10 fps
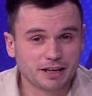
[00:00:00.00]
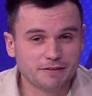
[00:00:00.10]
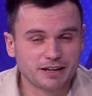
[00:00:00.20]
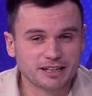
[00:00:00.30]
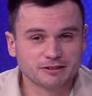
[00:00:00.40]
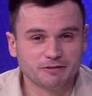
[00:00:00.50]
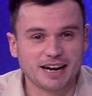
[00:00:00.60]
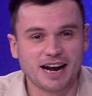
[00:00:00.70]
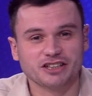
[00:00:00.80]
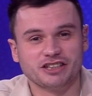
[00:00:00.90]
Given his
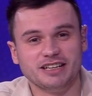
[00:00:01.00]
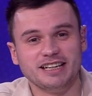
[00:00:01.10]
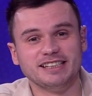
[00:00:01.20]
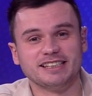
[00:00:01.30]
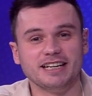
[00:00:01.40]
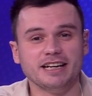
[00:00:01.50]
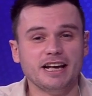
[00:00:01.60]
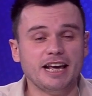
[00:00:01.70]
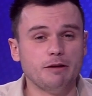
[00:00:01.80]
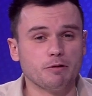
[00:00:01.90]
reaction, he said
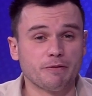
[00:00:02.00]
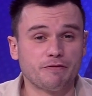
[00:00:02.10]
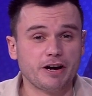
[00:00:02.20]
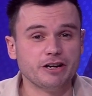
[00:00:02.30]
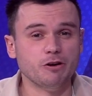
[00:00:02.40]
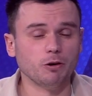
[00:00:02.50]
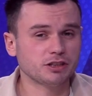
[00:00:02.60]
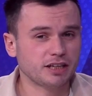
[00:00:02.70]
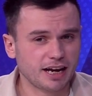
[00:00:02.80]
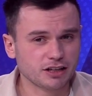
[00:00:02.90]
he would prefer
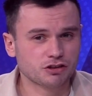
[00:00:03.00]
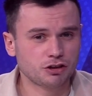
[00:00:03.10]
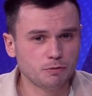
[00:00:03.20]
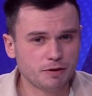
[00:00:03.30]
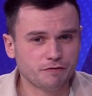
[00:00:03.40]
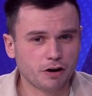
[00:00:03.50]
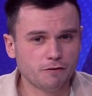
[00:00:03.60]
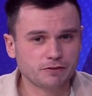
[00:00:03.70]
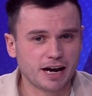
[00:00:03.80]
not to get too involved